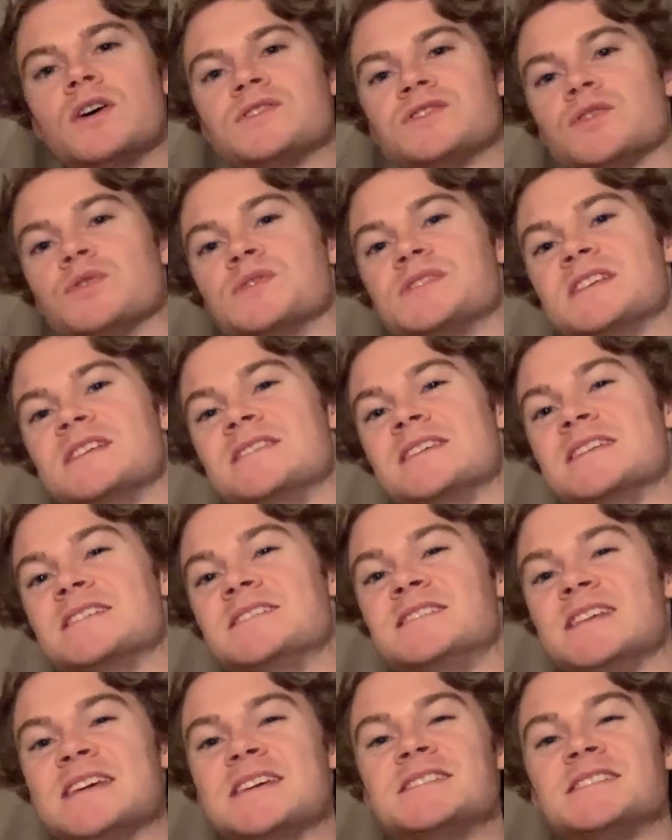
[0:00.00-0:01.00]
So you'll see the
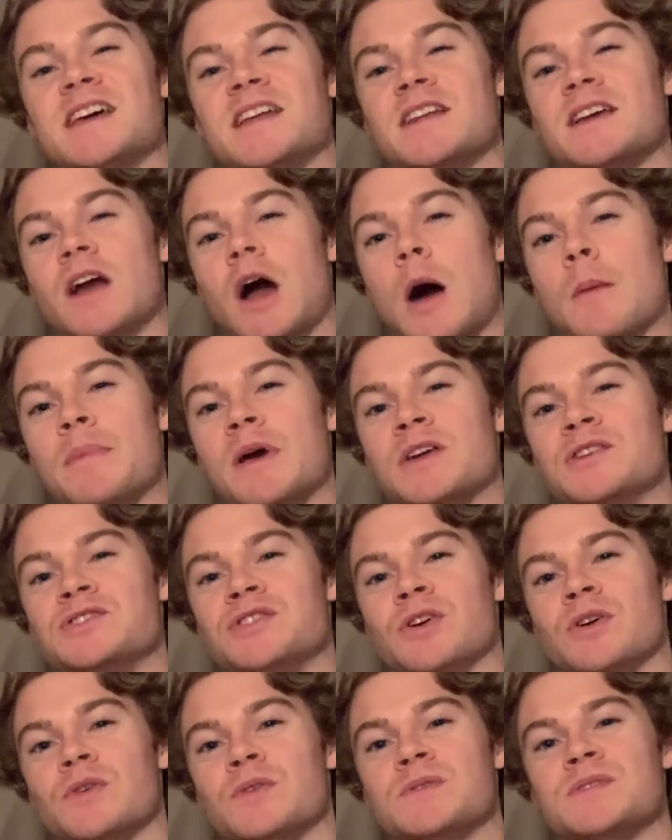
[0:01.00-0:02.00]
descending
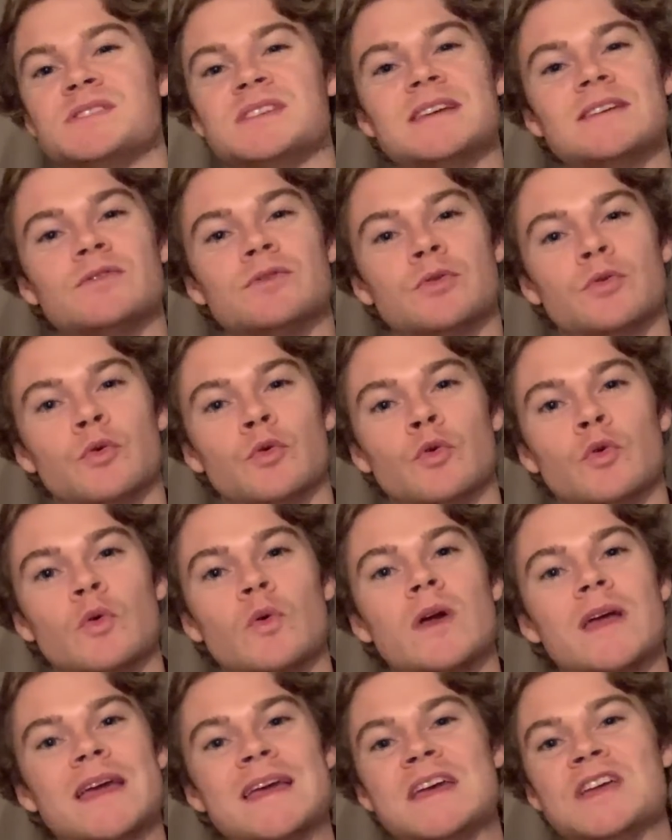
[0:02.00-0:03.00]
arpeggios
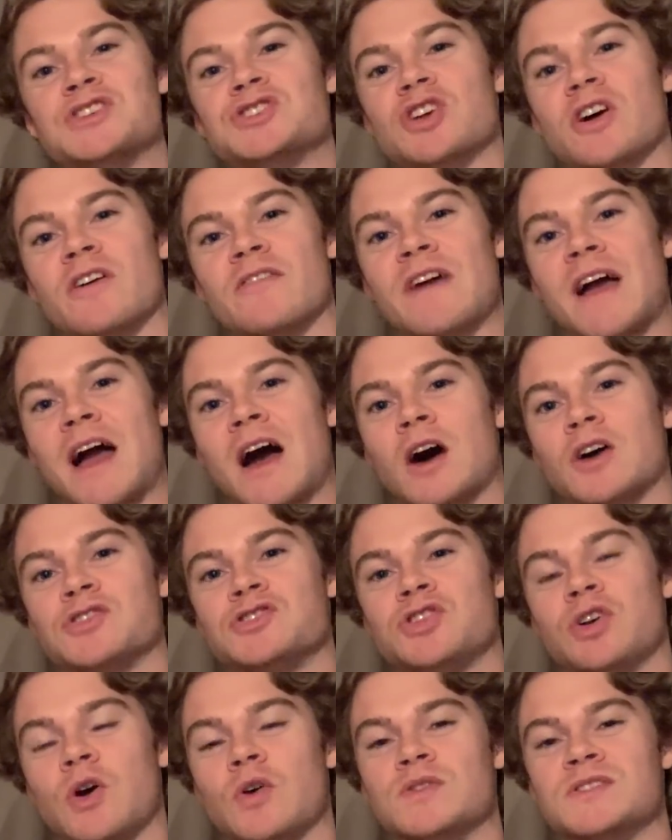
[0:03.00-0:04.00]
through each of our
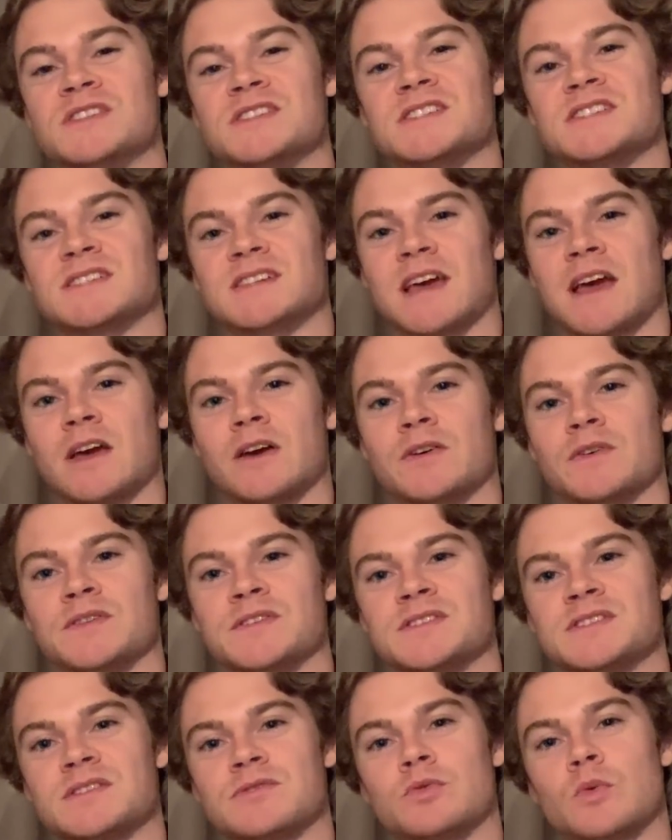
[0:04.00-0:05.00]
chosen
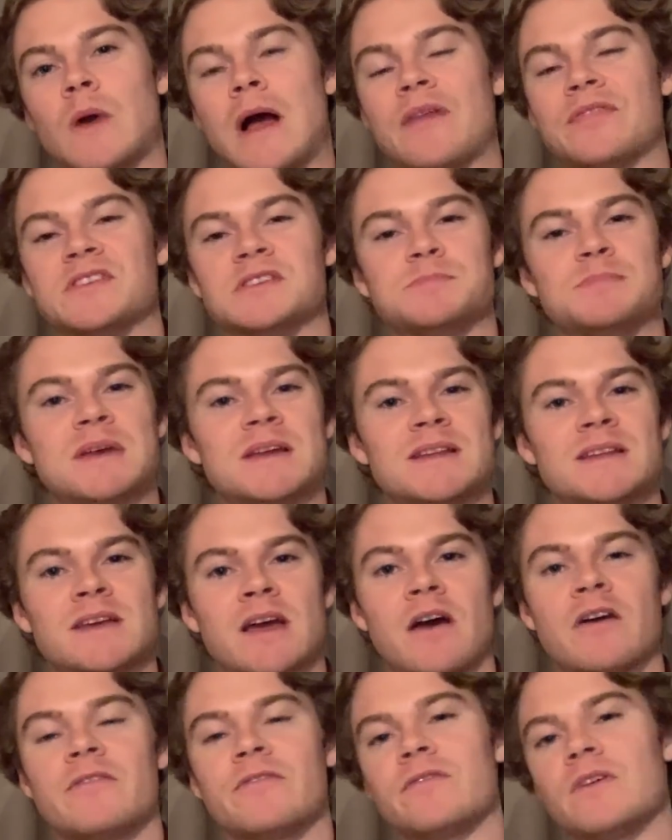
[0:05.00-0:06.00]
scales throughout this P D
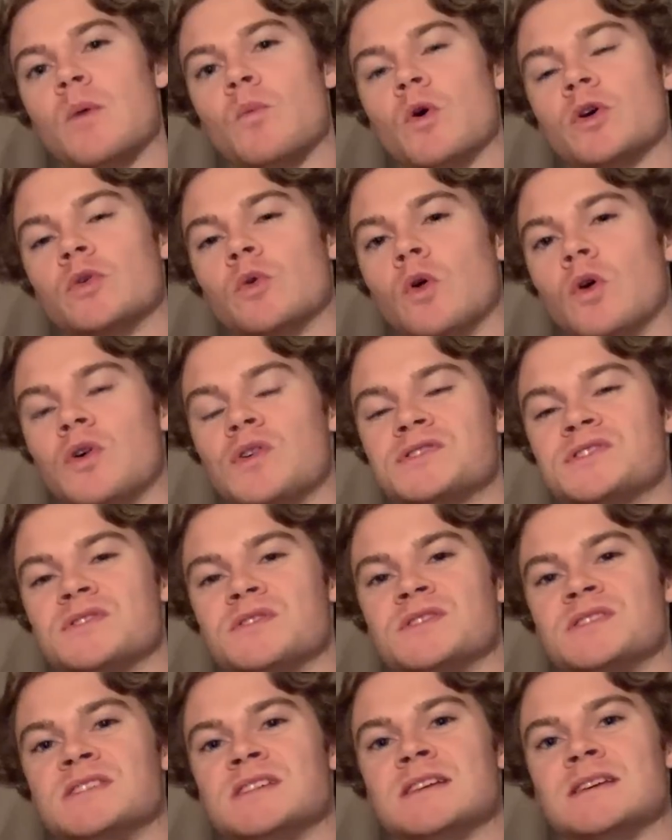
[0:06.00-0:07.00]
F. And what you'll
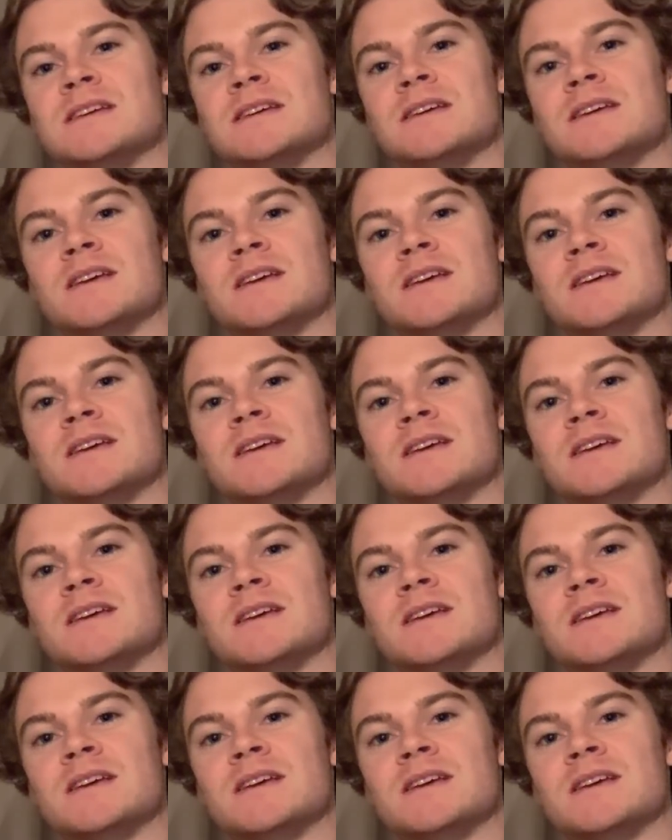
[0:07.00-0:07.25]
also see